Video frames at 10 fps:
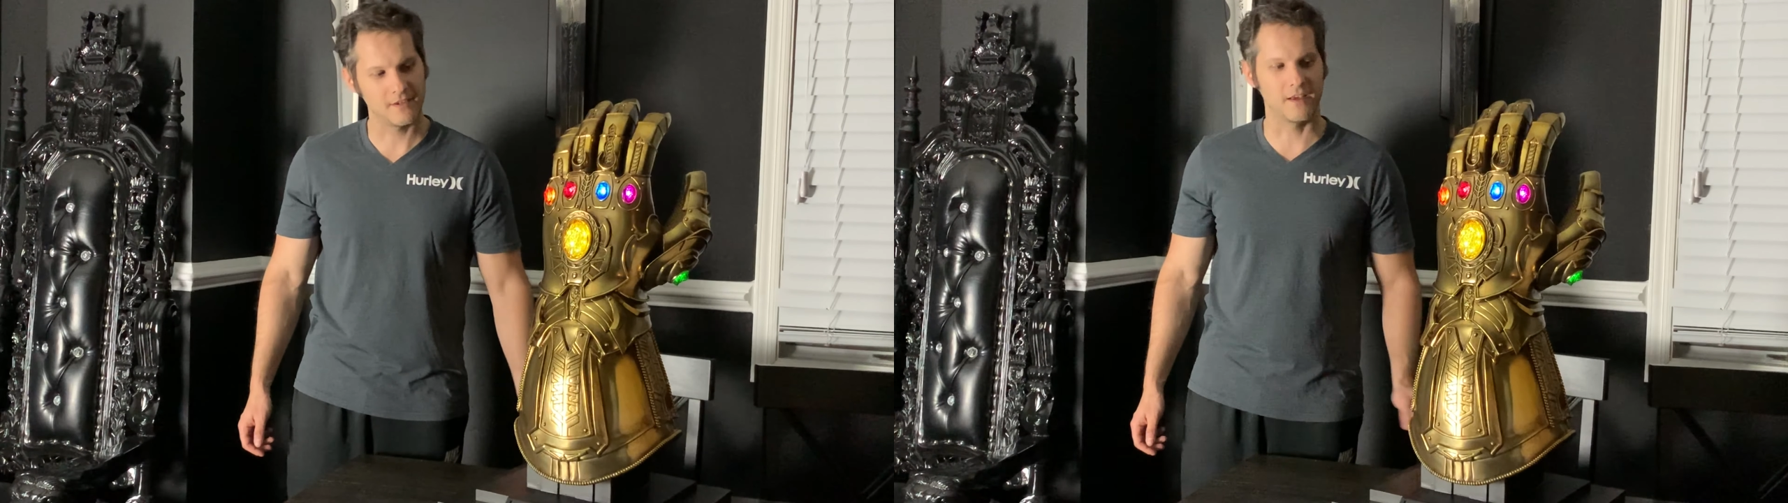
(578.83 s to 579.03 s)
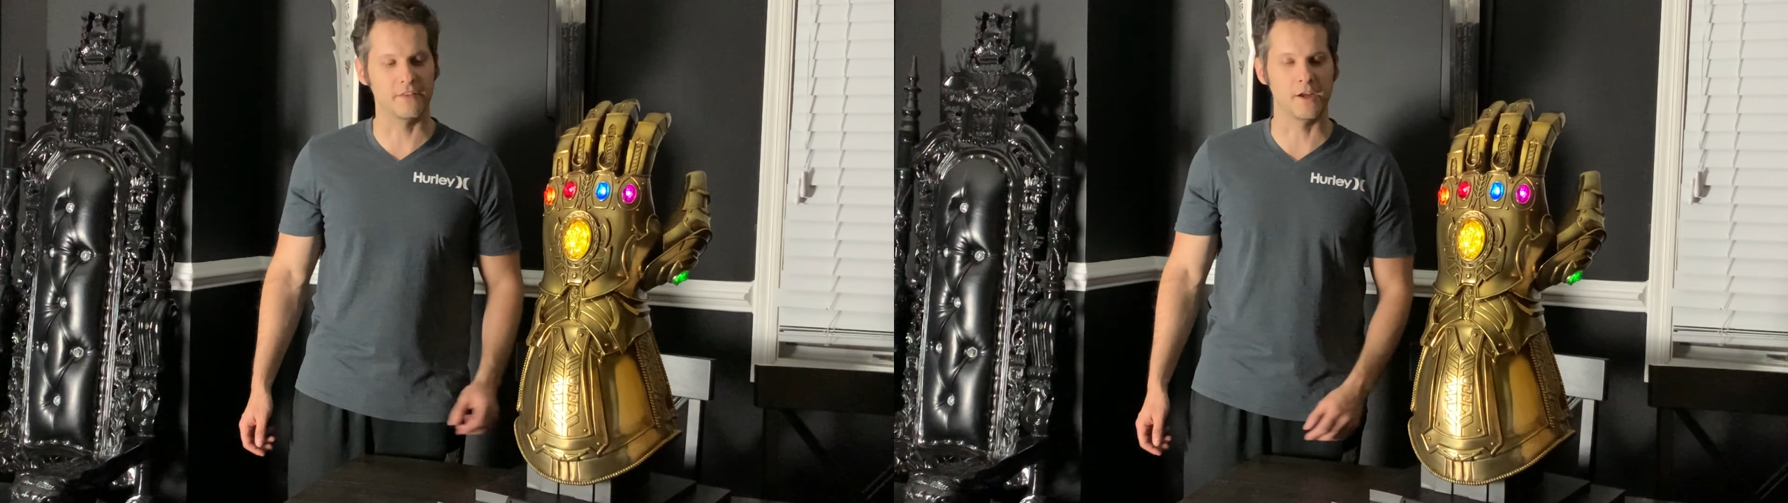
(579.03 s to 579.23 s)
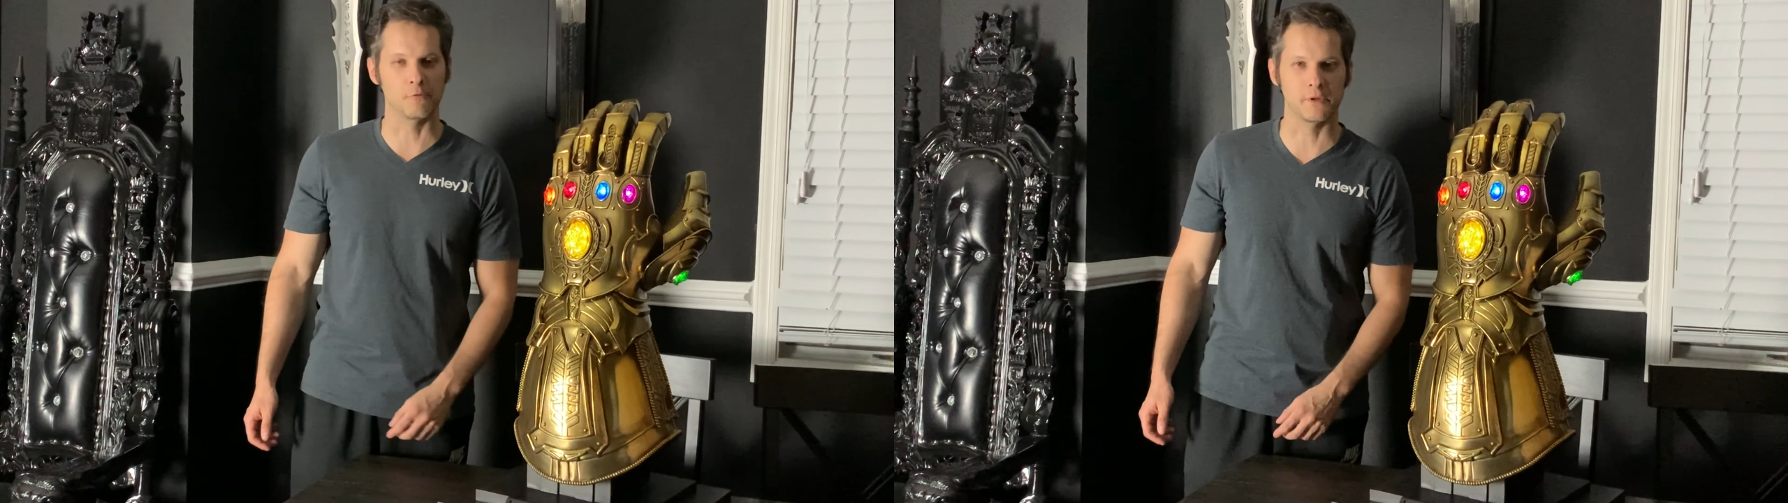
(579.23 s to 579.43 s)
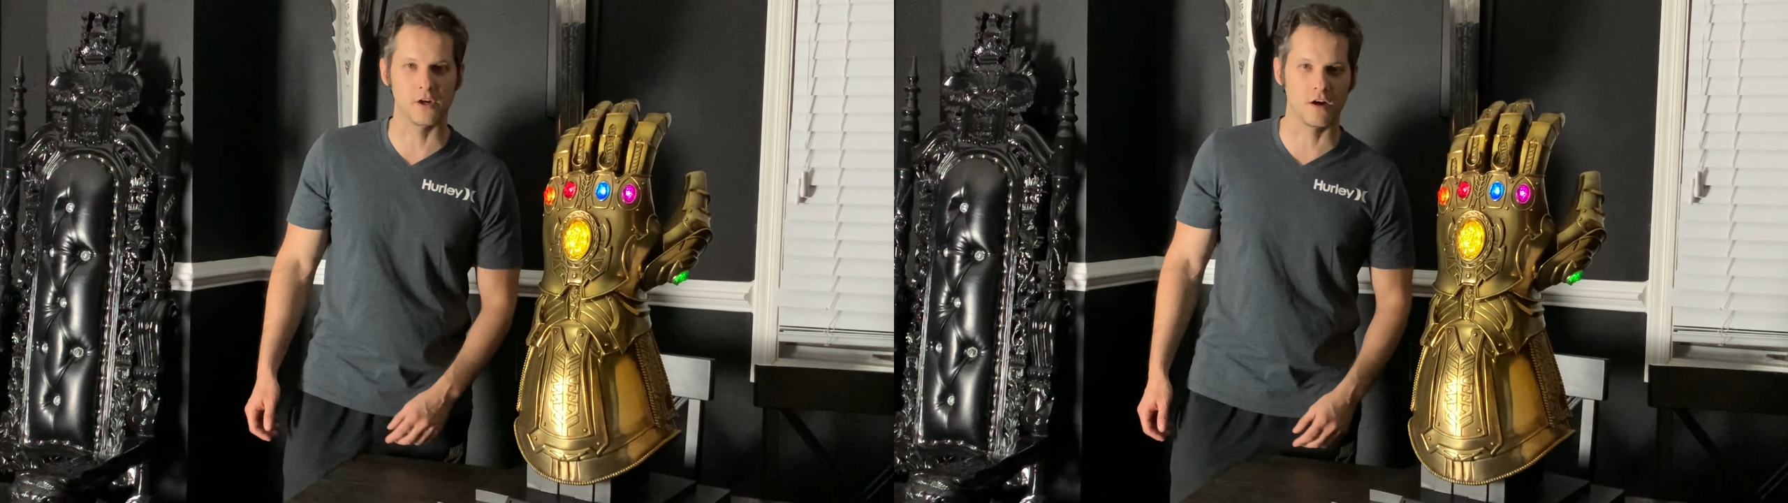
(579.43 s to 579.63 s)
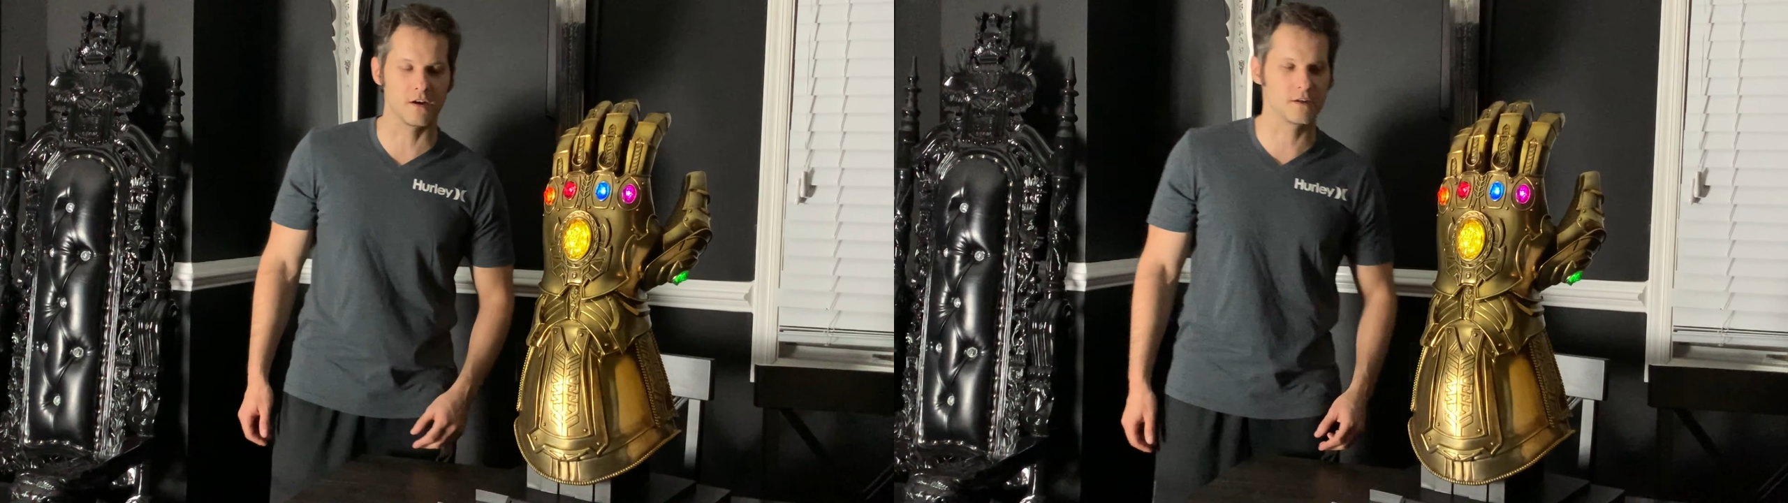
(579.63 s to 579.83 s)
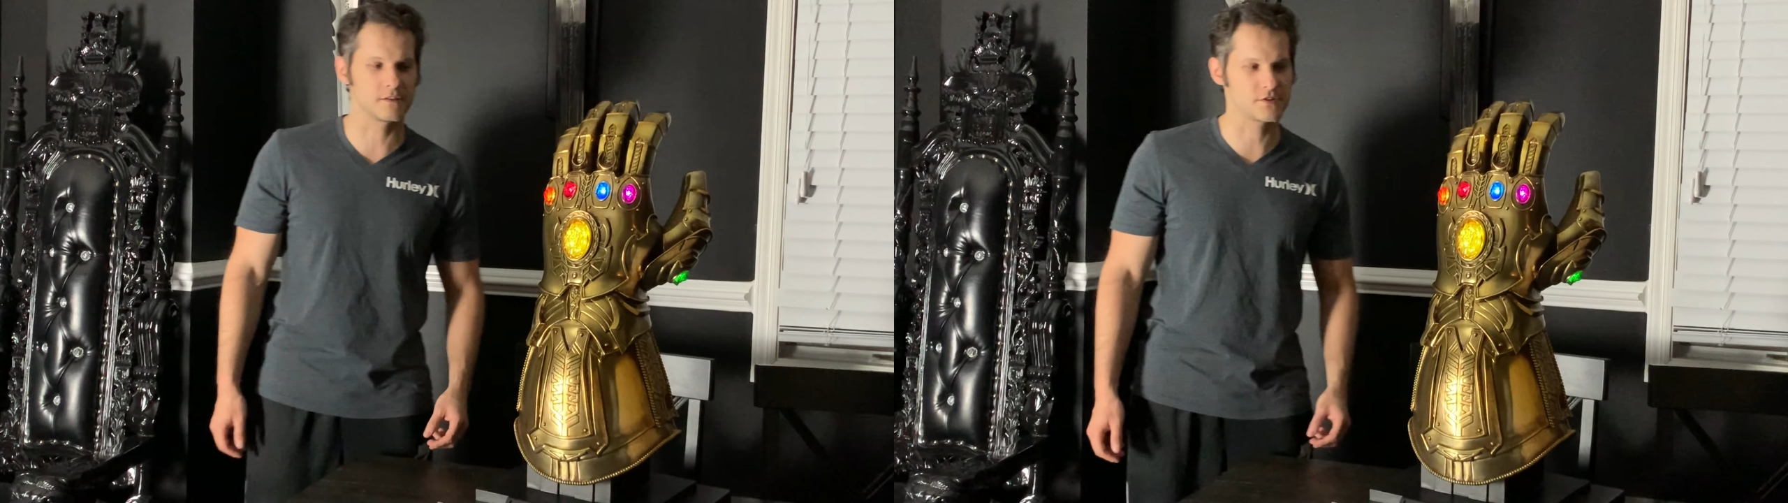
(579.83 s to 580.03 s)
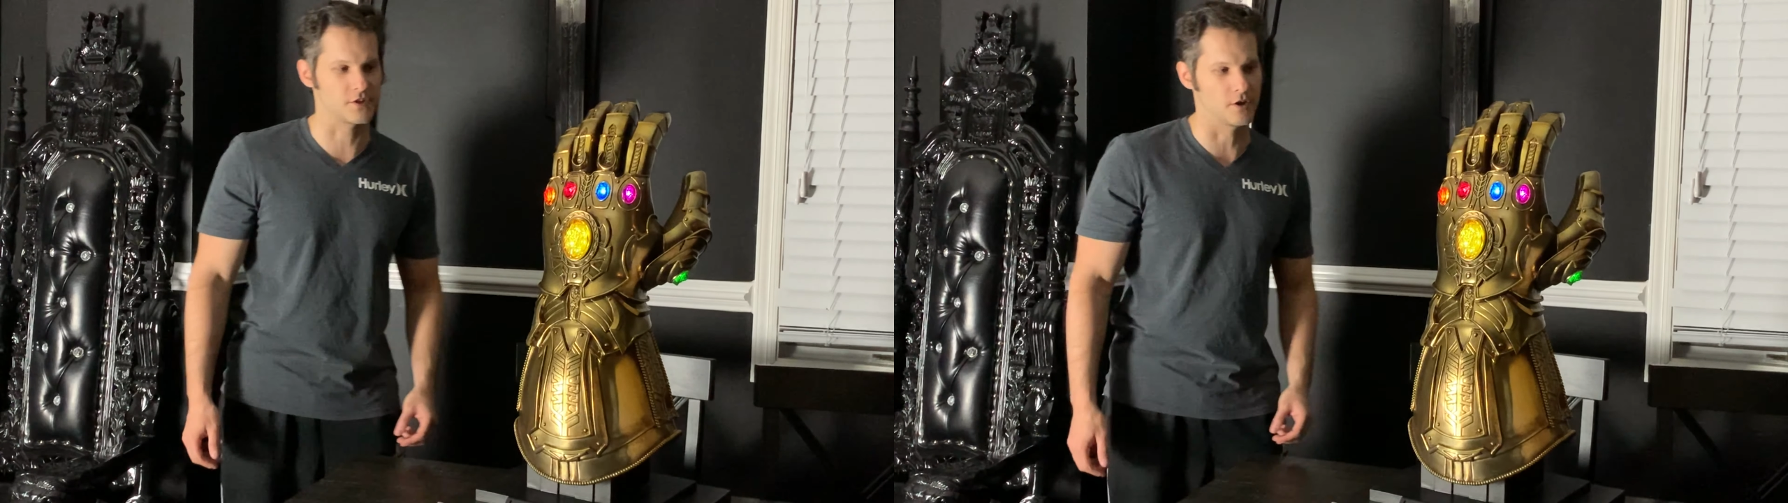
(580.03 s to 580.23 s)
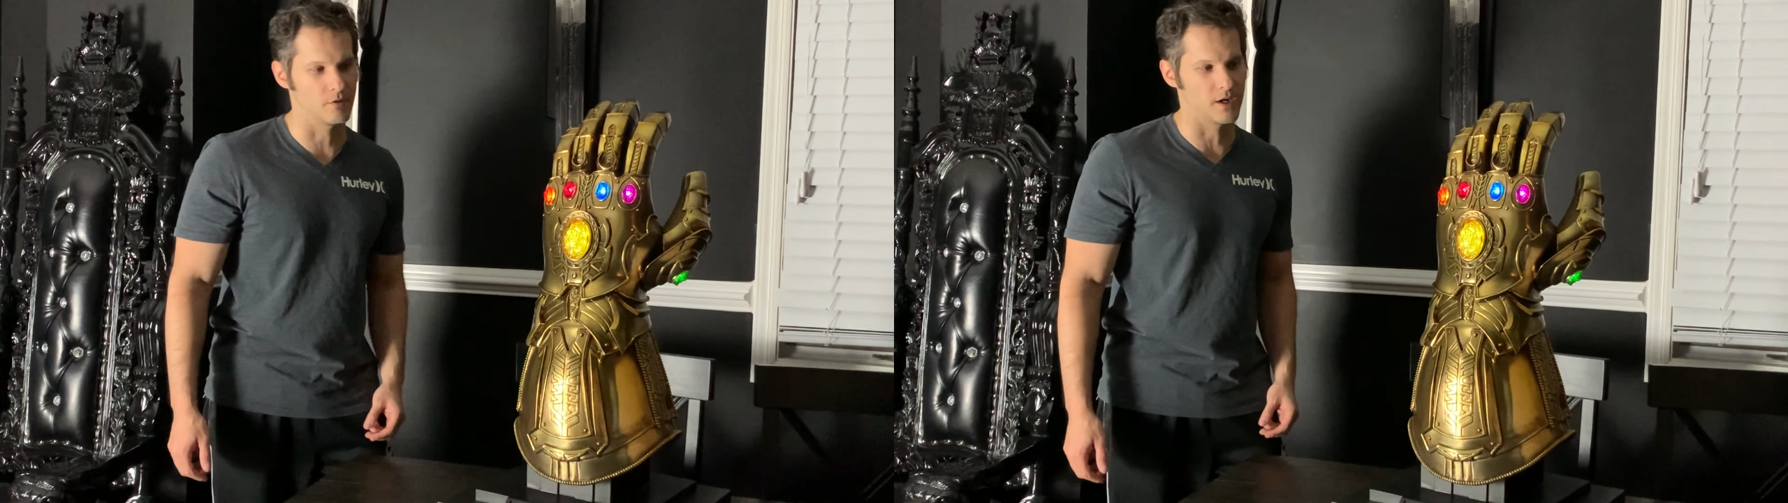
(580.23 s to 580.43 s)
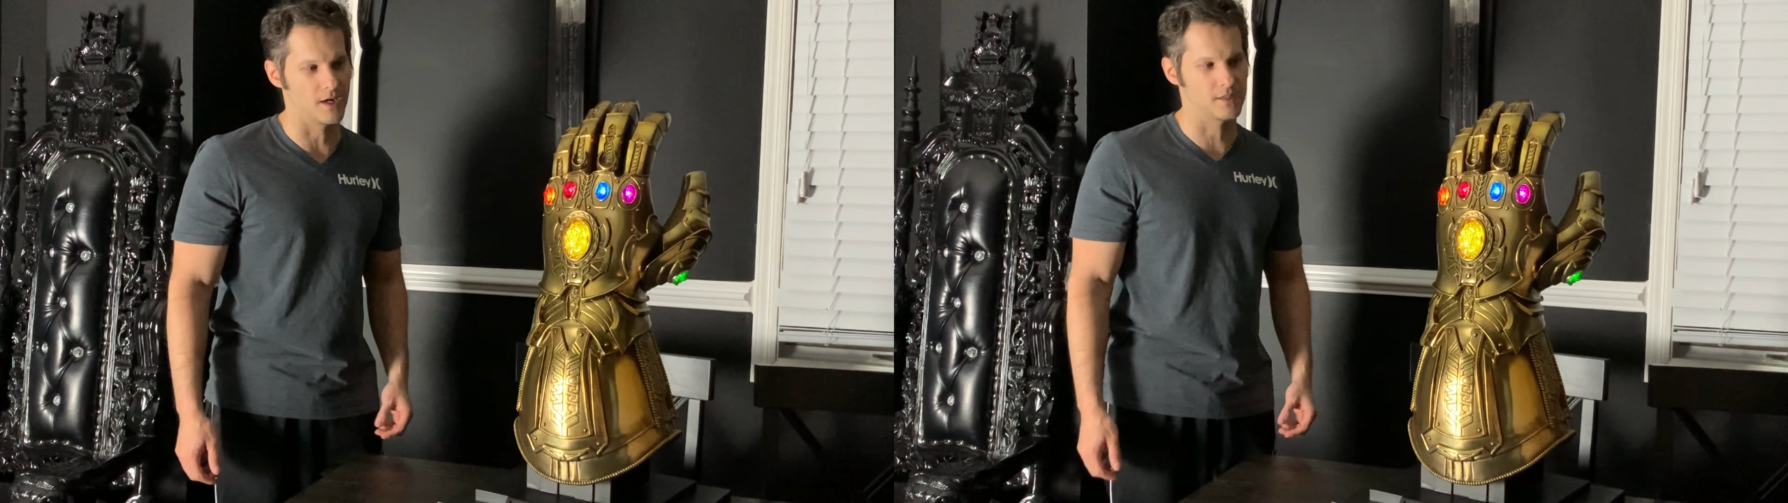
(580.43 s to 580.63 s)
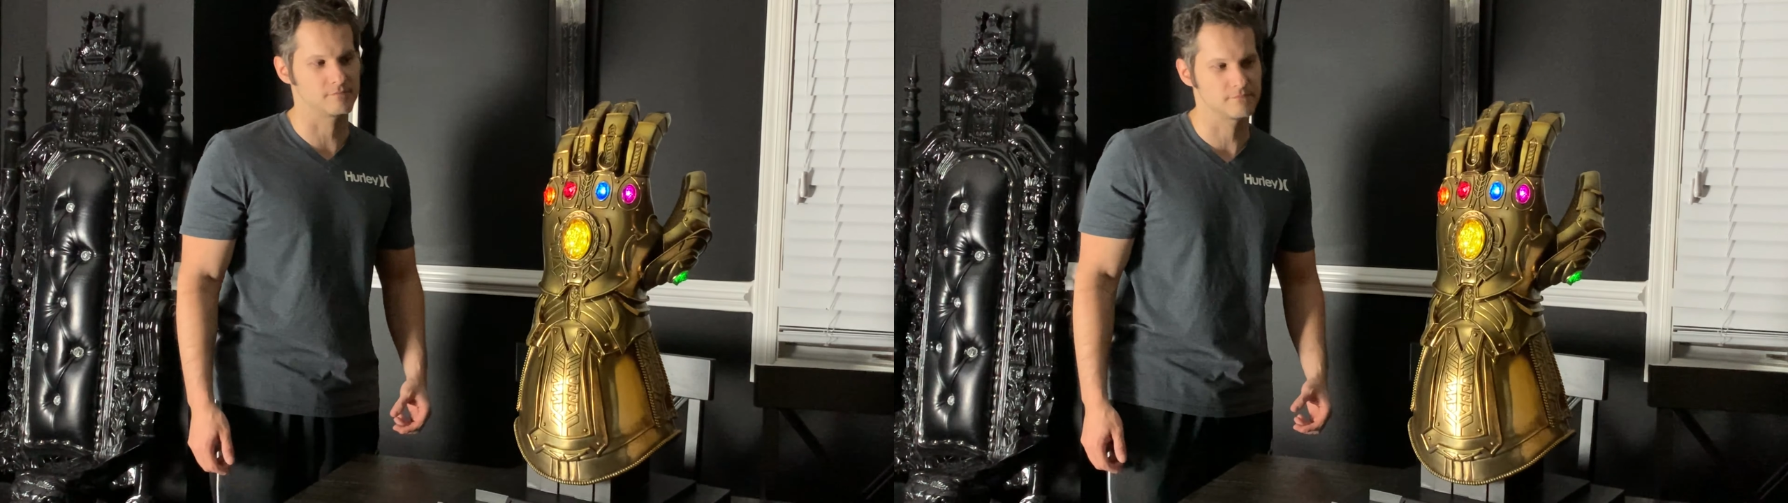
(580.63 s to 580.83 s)
And there we are.
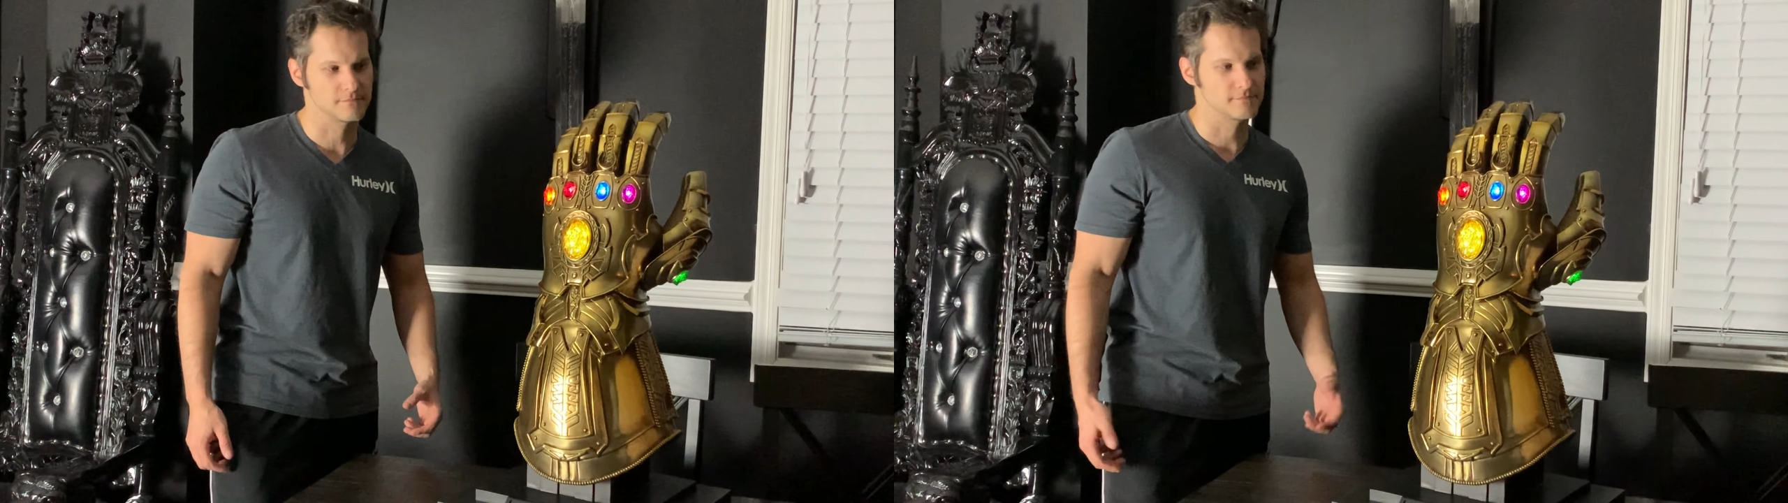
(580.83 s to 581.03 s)
So,